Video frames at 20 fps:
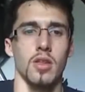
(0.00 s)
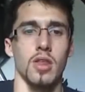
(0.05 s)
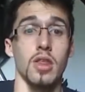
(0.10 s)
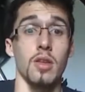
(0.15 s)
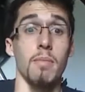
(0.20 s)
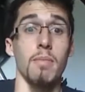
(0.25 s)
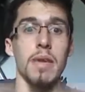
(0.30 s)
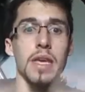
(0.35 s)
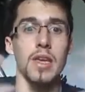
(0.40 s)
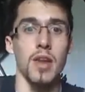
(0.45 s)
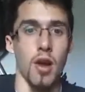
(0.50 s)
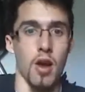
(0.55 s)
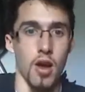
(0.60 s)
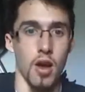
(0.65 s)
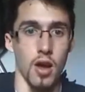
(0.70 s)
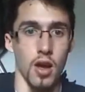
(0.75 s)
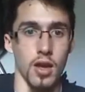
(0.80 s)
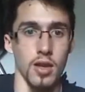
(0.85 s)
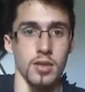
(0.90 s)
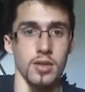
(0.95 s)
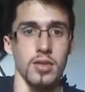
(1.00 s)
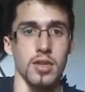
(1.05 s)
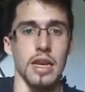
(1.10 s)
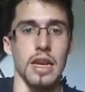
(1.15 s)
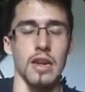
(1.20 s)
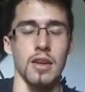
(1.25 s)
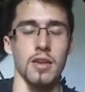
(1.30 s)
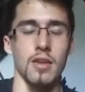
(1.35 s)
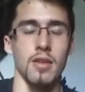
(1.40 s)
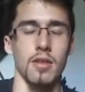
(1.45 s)
the beyond
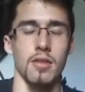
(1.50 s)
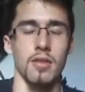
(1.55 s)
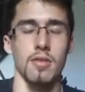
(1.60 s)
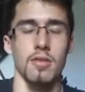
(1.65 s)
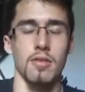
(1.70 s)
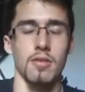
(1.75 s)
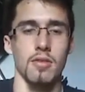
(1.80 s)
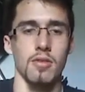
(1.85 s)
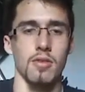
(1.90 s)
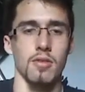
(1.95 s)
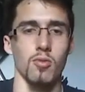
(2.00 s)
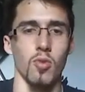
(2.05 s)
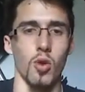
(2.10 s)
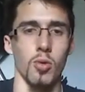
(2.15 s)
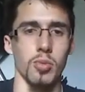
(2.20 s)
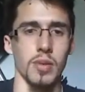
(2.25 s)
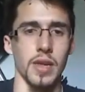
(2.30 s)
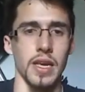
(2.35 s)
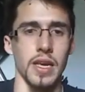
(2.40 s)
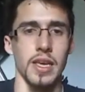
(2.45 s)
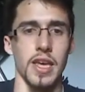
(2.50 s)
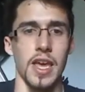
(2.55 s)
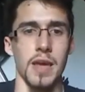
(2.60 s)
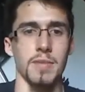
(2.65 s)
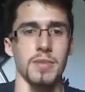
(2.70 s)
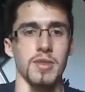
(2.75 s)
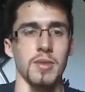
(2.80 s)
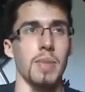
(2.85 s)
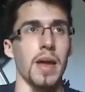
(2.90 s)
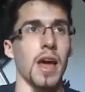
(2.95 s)
in role-playing
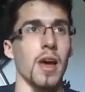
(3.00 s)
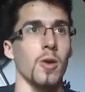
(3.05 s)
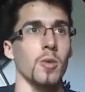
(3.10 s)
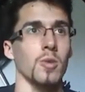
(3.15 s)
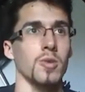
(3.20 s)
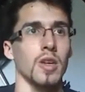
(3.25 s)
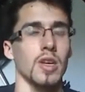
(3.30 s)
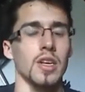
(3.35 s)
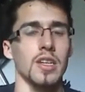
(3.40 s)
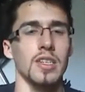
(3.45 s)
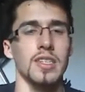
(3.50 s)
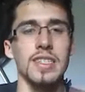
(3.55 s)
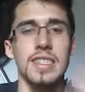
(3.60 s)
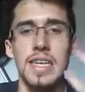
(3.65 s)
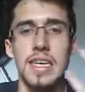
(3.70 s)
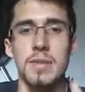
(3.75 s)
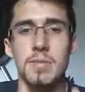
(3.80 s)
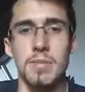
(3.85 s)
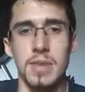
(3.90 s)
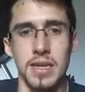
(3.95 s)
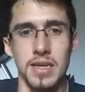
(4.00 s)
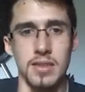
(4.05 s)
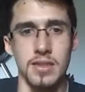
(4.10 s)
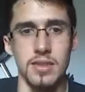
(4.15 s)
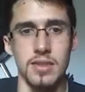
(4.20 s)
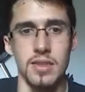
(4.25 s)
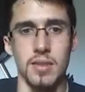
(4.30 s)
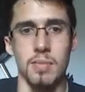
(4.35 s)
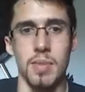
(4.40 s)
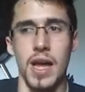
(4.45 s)
games, about
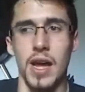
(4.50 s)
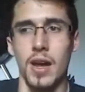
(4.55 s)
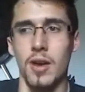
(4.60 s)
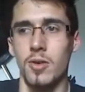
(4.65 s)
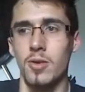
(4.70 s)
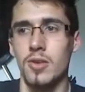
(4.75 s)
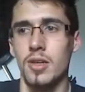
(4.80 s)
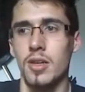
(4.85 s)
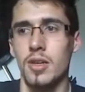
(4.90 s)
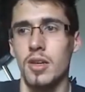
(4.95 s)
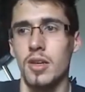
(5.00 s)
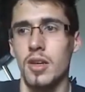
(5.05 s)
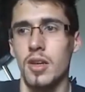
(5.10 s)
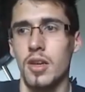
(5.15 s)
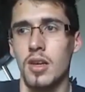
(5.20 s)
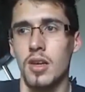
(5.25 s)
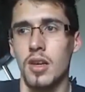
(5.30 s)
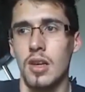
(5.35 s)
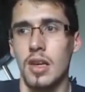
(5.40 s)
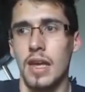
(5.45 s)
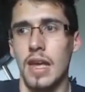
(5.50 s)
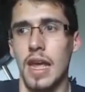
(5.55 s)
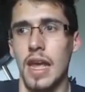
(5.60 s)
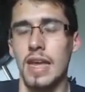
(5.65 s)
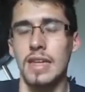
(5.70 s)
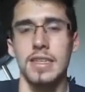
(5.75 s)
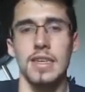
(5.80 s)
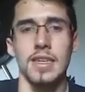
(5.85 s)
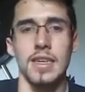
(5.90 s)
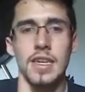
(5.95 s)
demons, about
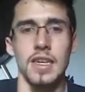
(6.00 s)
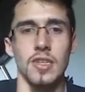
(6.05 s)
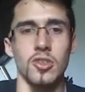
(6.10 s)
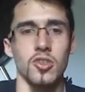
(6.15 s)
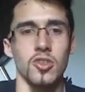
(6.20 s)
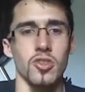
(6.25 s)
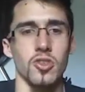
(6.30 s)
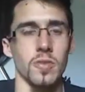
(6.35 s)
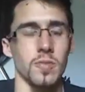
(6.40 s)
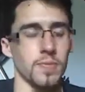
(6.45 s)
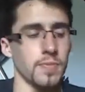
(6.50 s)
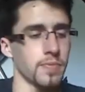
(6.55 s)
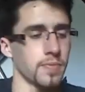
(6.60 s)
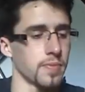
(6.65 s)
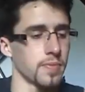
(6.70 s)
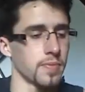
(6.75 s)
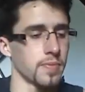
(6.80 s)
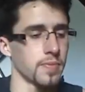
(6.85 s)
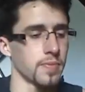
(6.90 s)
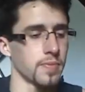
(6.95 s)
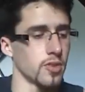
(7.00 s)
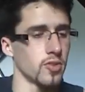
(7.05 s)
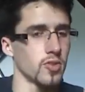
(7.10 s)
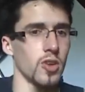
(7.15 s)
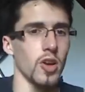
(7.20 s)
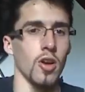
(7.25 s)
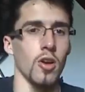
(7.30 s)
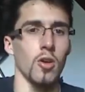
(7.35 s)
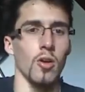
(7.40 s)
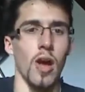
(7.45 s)
entities.
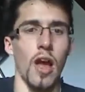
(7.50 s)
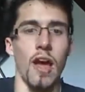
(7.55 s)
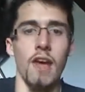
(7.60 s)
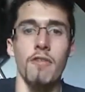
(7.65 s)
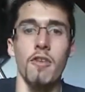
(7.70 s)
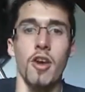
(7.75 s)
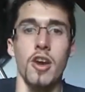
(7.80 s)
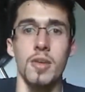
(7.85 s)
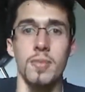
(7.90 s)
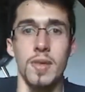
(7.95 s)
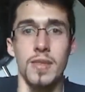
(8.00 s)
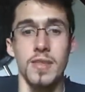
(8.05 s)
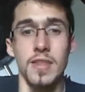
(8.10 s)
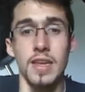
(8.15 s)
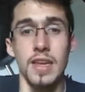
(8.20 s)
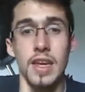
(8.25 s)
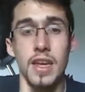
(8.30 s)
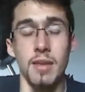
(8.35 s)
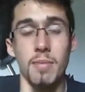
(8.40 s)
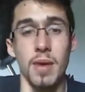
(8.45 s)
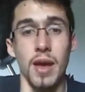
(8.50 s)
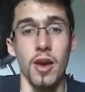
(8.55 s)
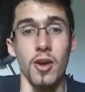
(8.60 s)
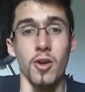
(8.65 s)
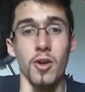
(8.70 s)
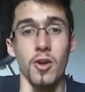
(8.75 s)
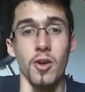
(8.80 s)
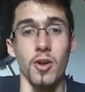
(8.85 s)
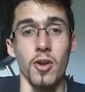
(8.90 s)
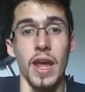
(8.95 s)
So I've already been thinking about
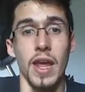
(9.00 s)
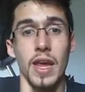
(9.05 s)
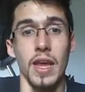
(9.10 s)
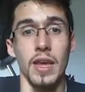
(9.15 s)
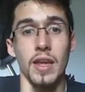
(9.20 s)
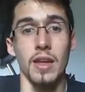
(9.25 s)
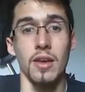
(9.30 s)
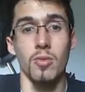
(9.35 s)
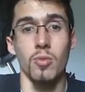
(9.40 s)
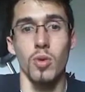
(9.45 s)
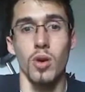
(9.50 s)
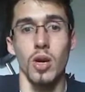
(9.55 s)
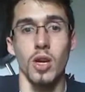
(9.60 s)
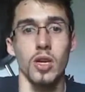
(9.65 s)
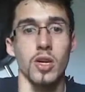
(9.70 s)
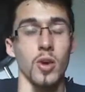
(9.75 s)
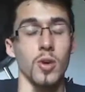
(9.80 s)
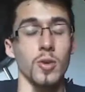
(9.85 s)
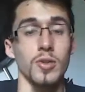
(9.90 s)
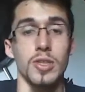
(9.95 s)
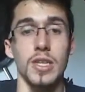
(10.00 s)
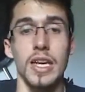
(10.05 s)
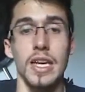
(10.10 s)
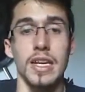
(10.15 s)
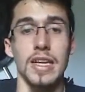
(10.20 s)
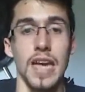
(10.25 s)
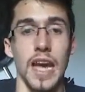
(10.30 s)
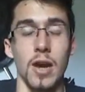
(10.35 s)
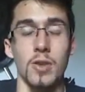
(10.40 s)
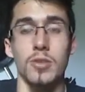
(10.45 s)
a way where a ghostly
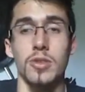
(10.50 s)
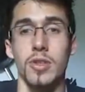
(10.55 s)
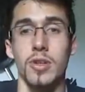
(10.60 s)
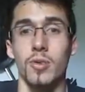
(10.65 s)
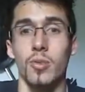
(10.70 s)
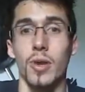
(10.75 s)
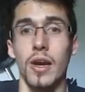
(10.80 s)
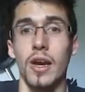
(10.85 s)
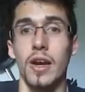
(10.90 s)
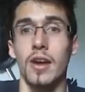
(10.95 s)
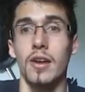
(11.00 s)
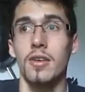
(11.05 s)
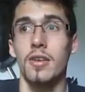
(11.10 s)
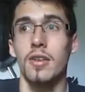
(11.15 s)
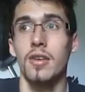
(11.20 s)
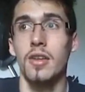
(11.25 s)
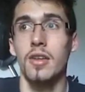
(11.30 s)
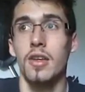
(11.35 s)
encounter where